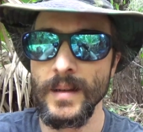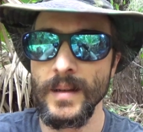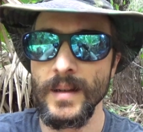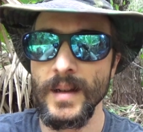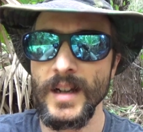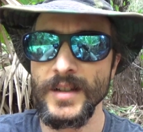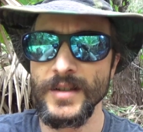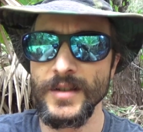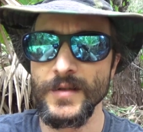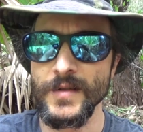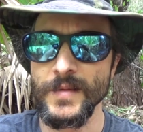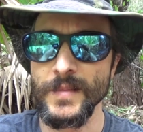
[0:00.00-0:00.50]

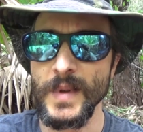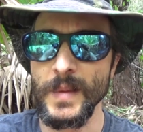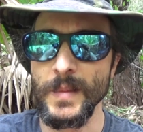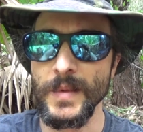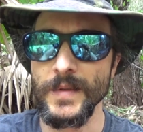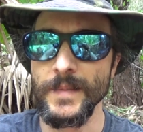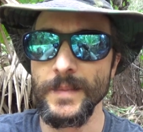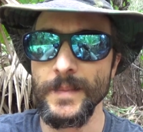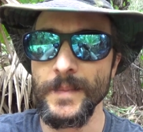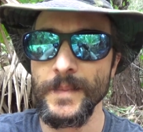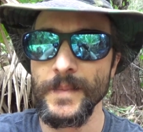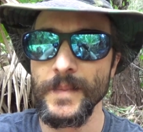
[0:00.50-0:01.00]
I just
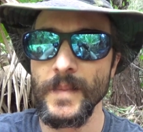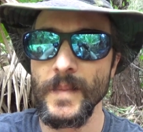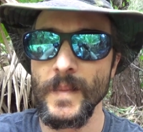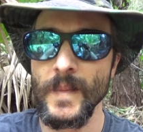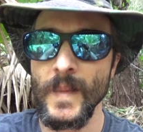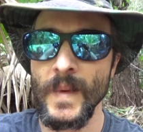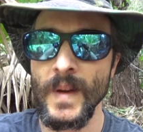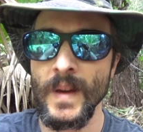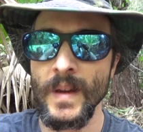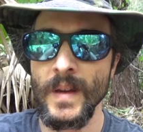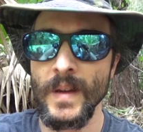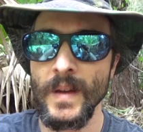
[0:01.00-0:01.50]
remembered.
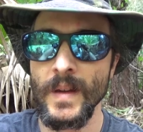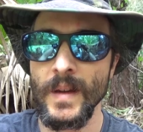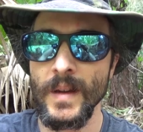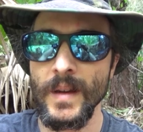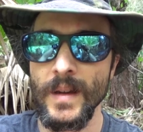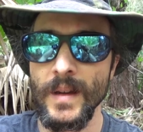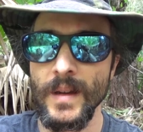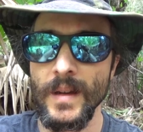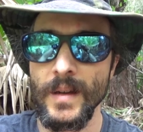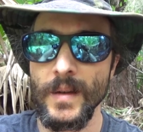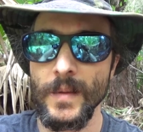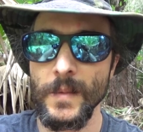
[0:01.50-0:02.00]

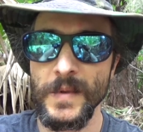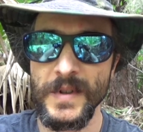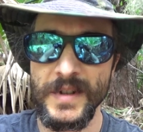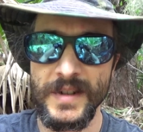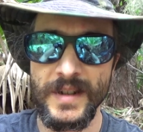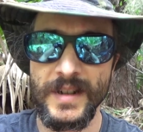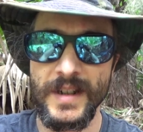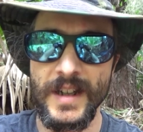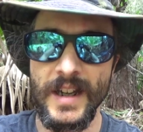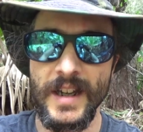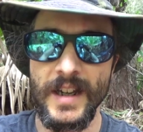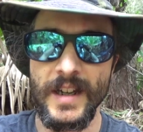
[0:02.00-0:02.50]
We
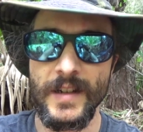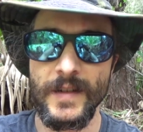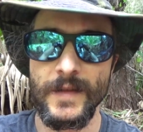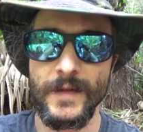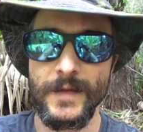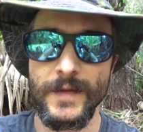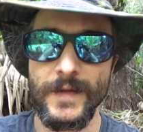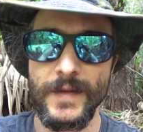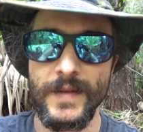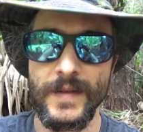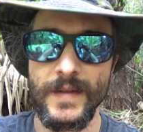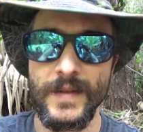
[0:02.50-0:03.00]
did
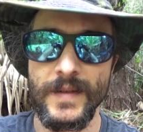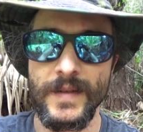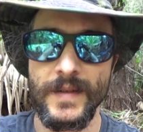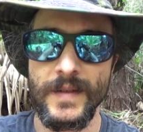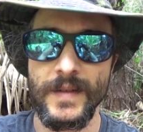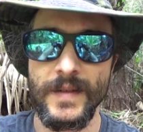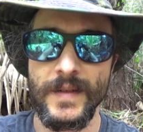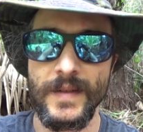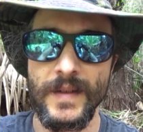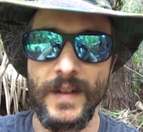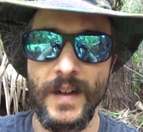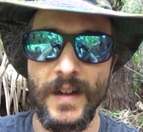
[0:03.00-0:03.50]
have
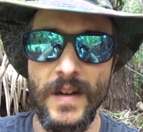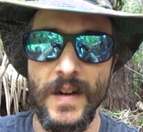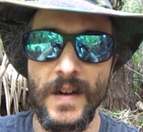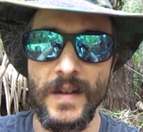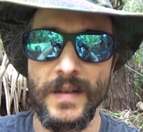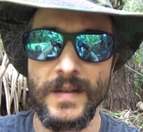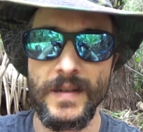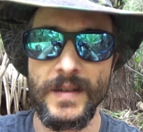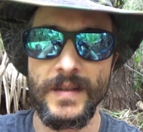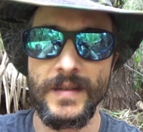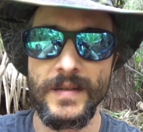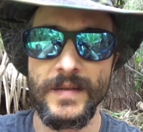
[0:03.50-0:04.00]
a
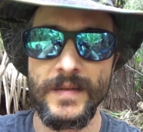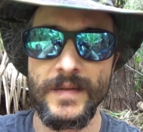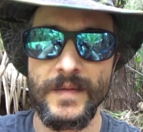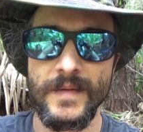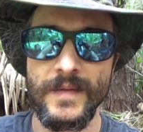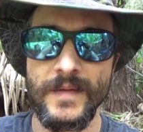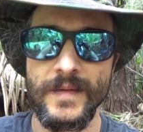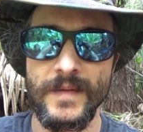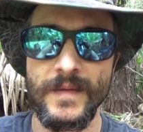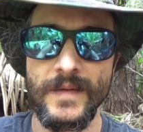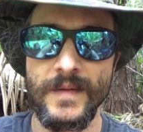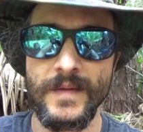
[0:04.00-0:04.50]
colony,
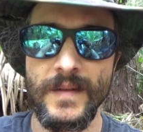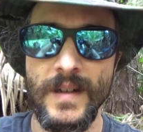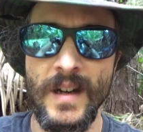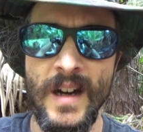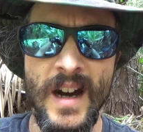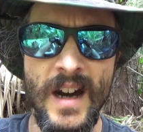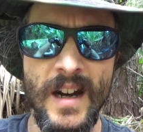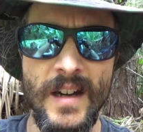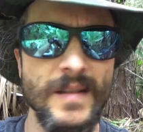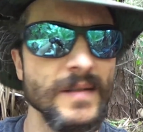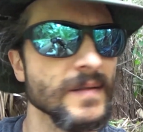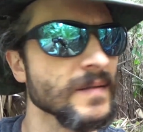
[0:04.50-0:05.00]

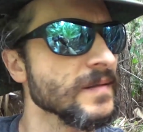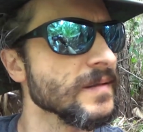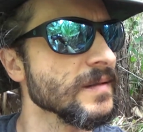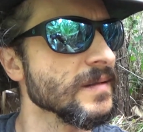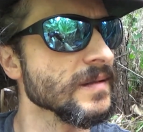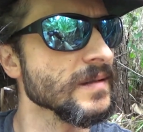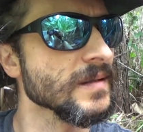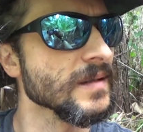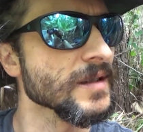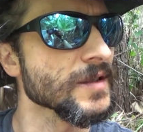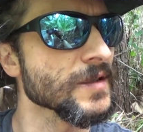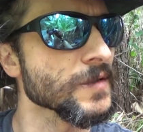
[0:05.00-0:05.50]
a
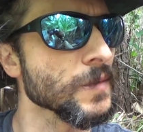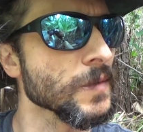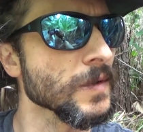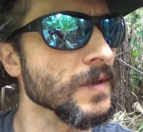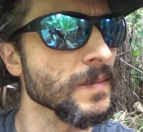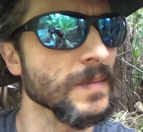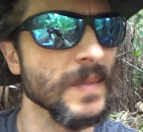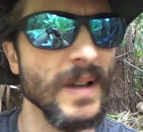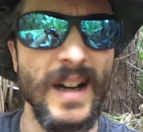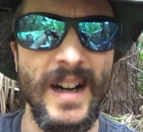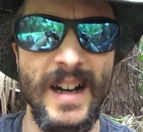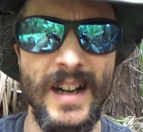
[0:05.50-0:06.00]

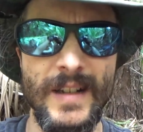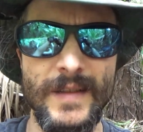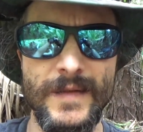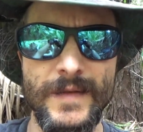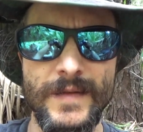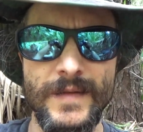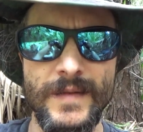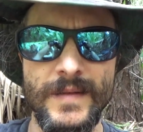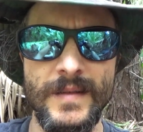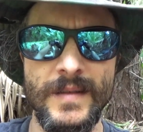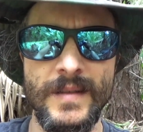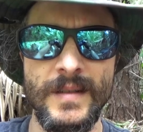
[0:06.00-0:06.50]
swarm, a
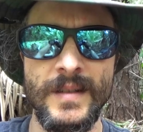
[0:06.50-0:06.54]
hive.